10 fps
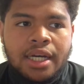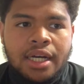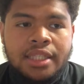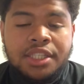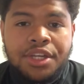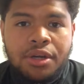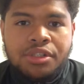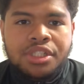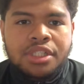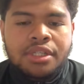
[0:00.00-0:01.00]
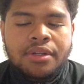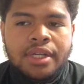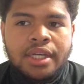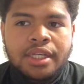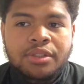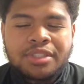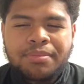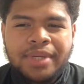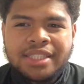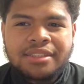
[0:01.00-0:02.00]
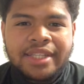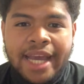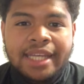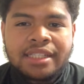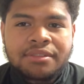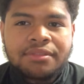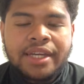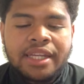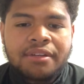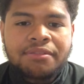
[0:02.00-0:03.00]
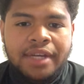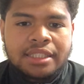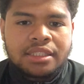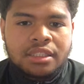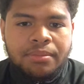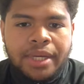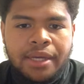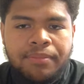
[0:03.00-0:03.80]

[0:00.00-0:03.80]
it's a notion, it's negative, and it affects the debate.